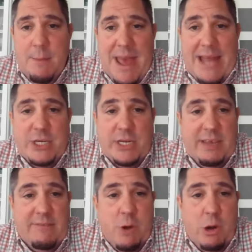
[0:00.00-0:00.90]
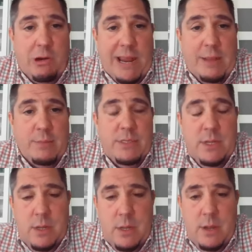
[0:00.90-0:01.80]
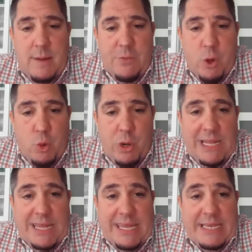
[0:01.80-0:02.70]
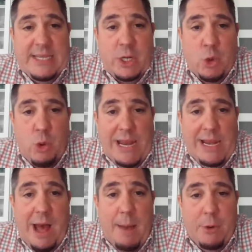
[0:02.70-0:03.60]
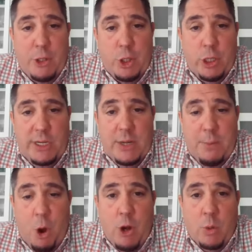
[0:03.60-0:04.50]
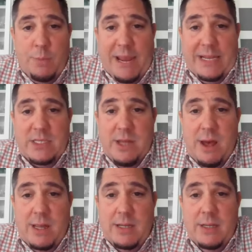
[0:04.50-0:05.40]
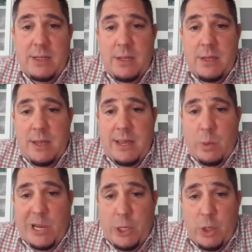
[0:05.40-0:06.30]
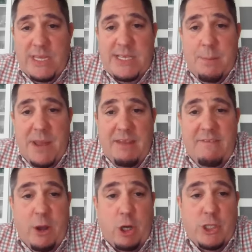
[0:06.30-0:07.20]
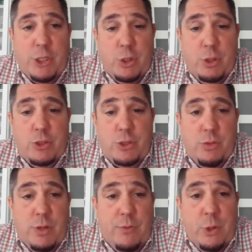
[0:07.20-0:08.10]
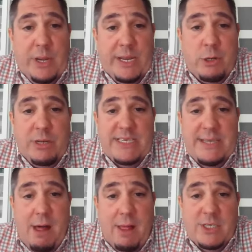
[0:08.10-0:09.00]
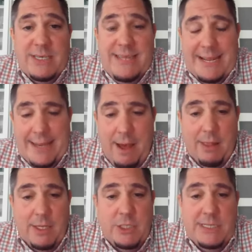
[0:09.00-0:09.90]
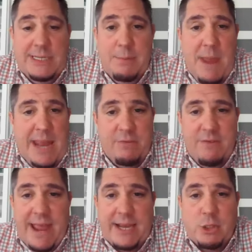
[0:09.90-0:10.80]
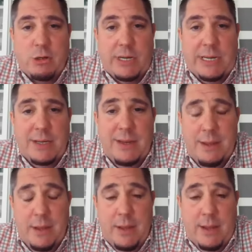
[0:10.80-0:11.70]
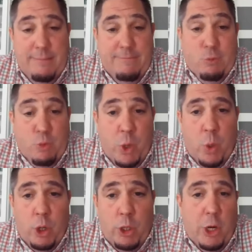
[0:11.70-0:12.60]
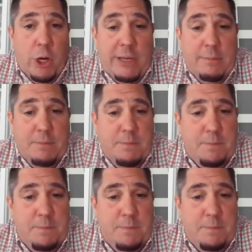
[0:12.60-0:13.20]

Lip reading: matching gift programs. There really is a great opportunity to partner with Panasonic, and we can do this to benefit our students through increased knowledge in technology, manufacturing, and real-world learning.